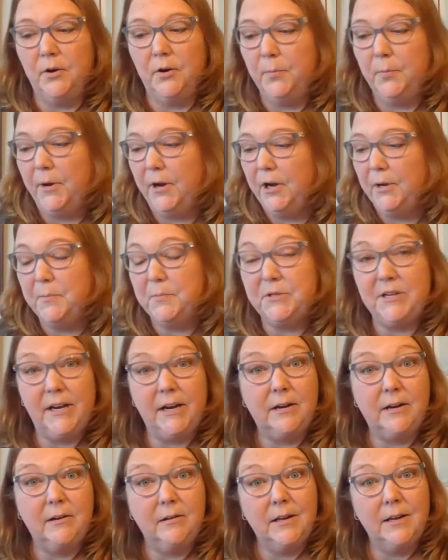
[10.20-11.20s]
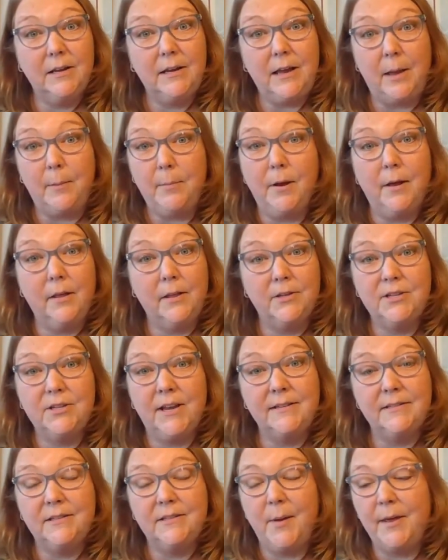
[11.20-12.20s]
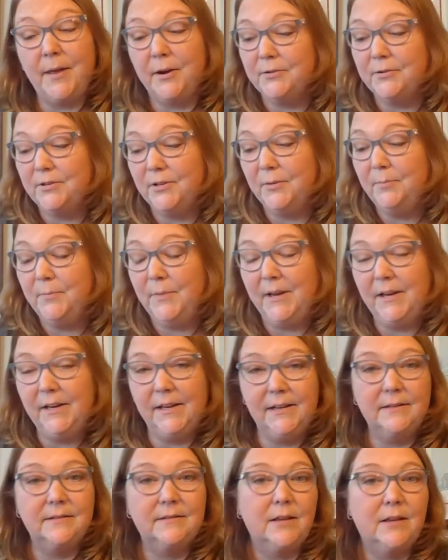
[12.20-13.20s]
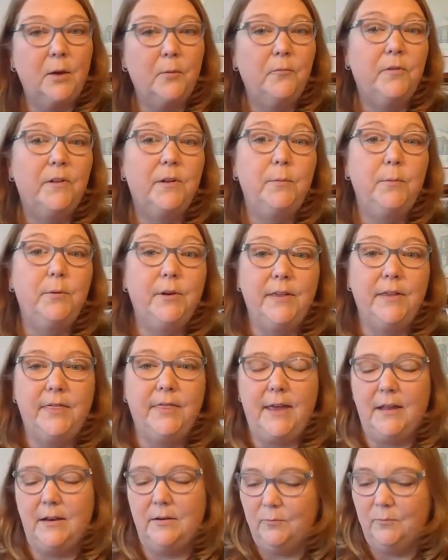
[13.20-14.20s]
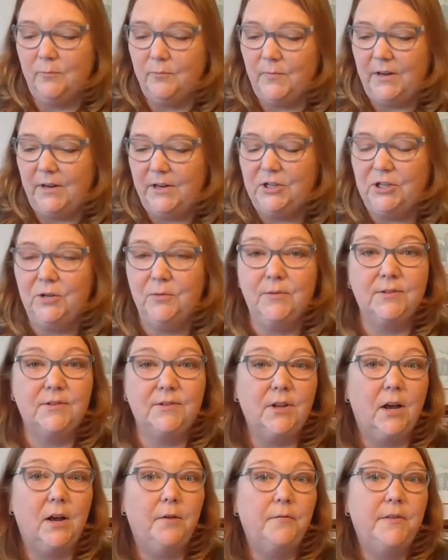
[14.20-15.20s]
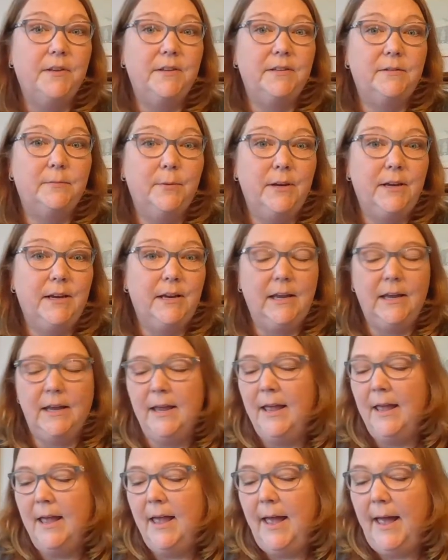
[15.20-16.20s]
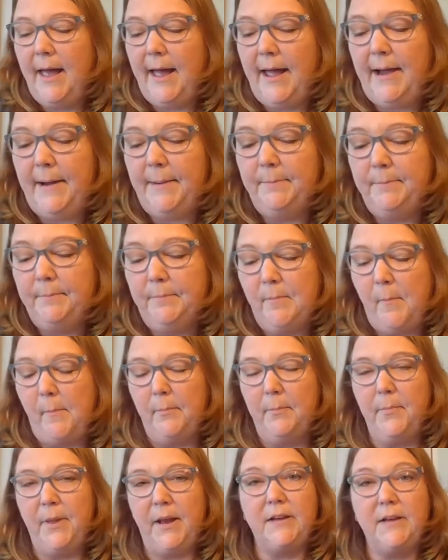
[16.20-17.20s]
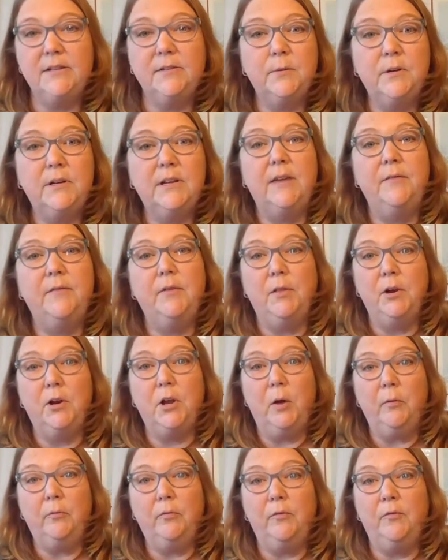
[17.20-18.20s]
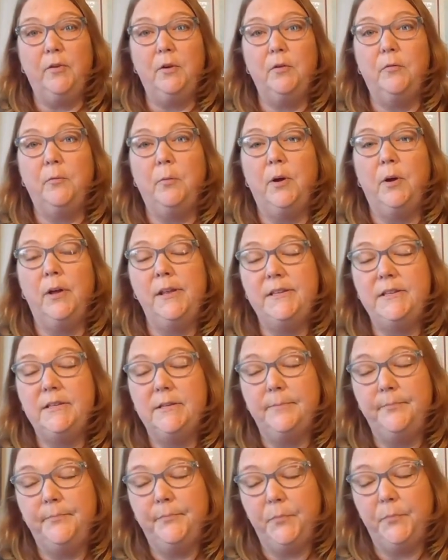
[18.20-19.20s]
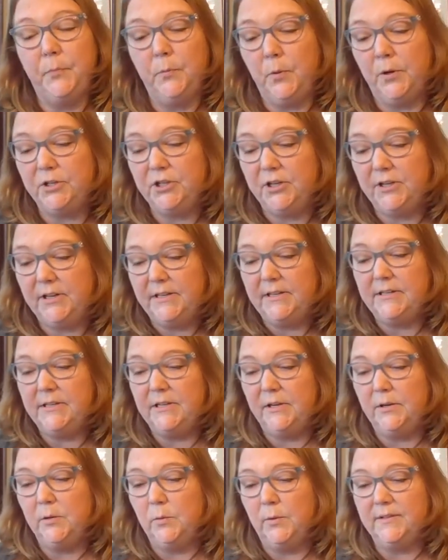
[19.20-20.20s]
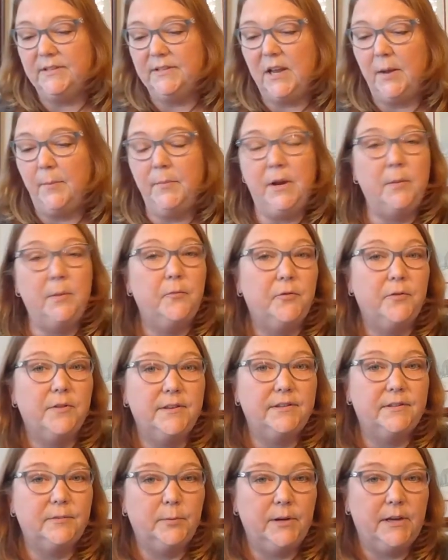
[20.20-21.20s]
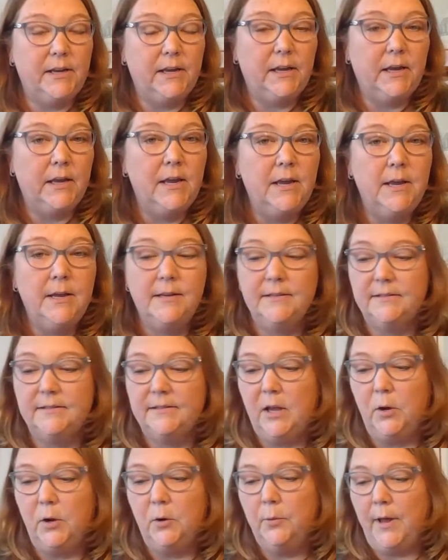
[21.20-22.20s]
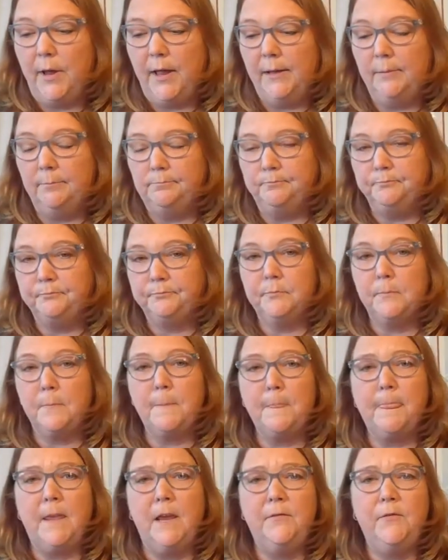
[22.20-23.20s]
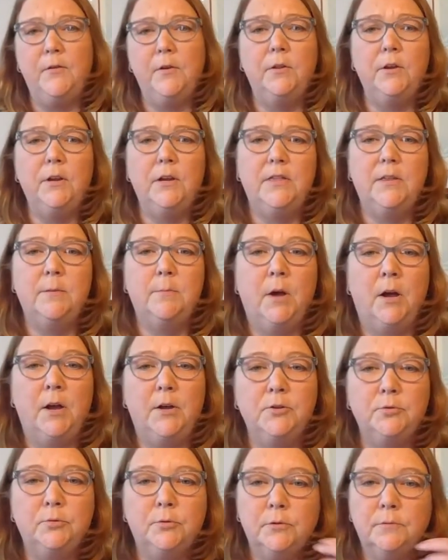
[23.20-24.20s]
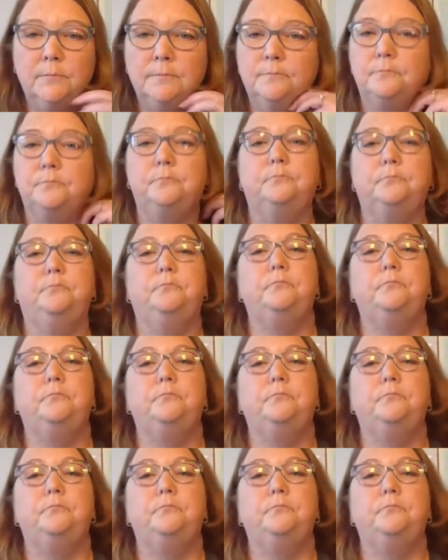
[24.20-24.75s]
third period particularly, I apologize about our Zoom meetings. Hopefully we'll get that issue resolved this week. Um, but I just wanted to give you a little overview of what, what you need to do and what's coming up for this week. So um, if you look at the module,